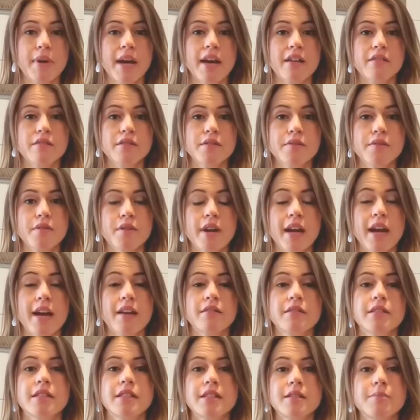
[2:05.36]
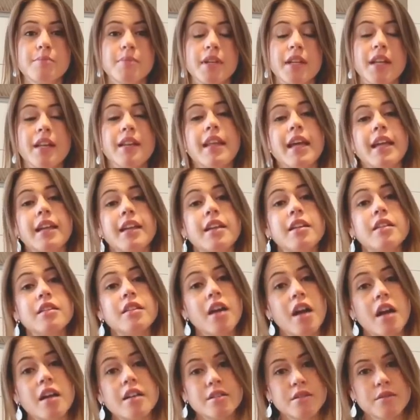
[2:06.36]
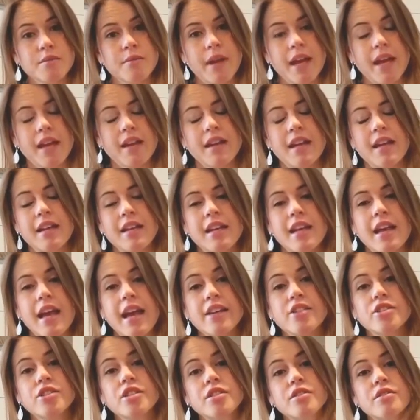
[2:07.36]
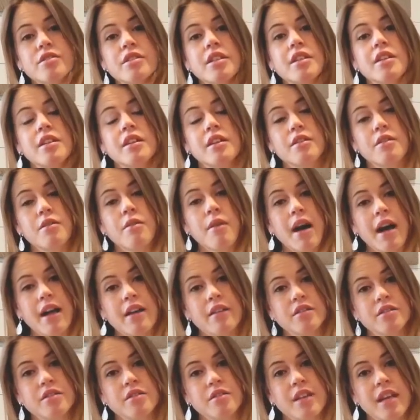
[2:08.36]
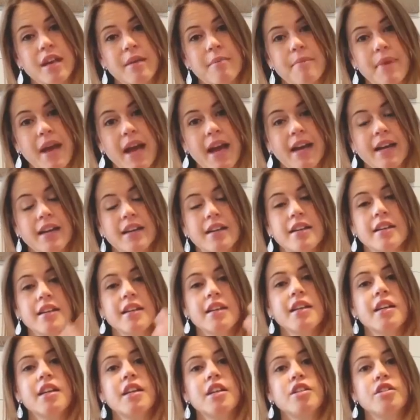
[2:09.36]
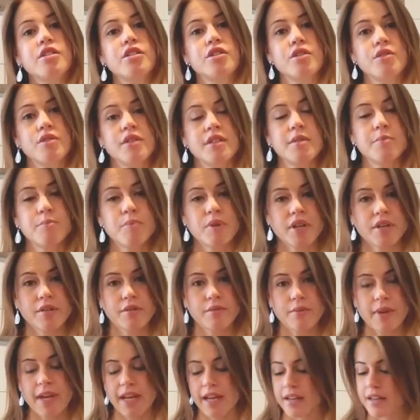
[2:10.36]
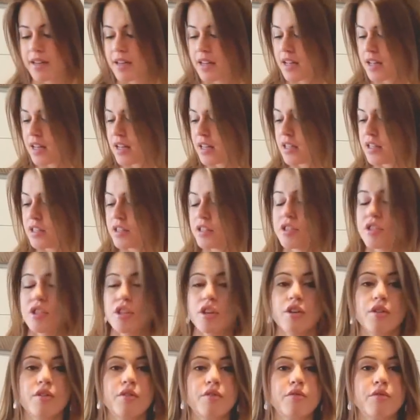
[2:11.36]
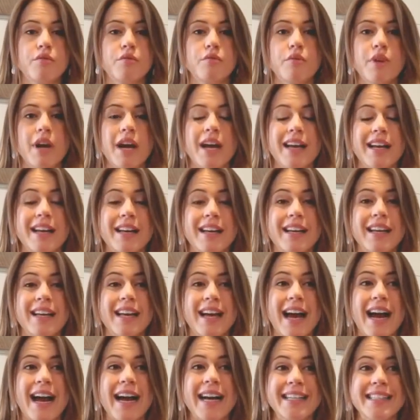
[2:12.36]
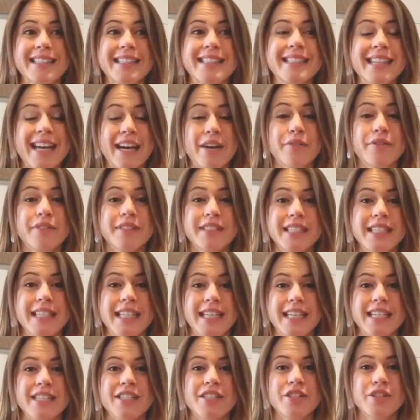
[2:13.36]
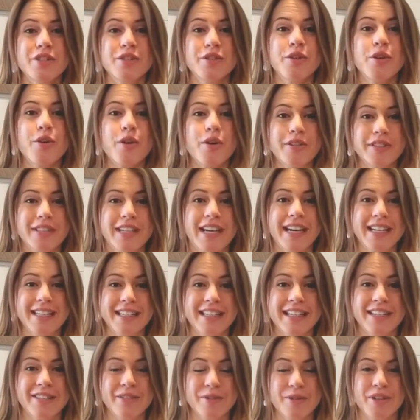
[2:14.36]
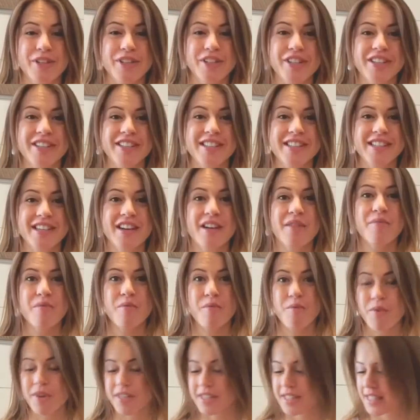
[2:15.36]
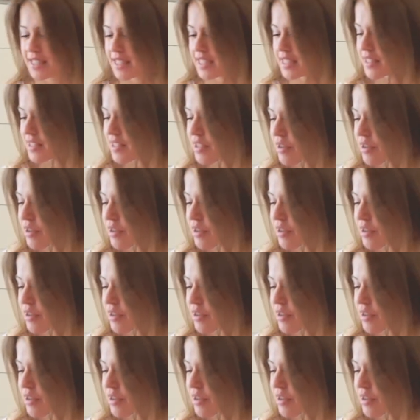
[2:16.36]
pounds, 4 ounces. But then he lost weight and he actually took a little while to get back to his birth weight. So I definitely needed to go online and order some onesies.